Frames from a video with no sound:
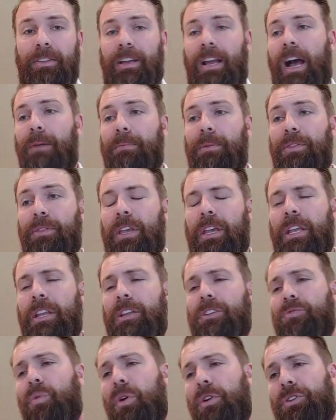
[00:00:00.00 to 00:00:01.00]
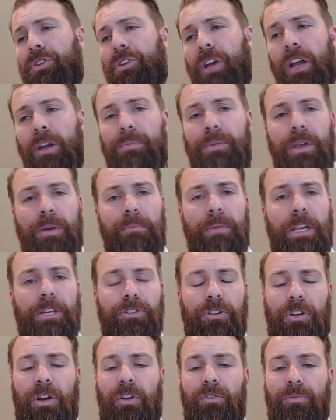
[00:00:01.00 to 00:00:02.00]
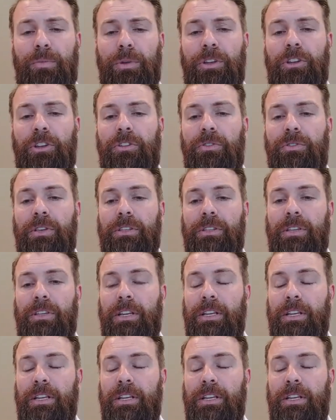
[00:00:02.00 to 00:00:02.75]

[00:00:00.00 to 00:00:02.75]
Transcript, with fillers: The common thinking is, well, you got to be a major government to do this.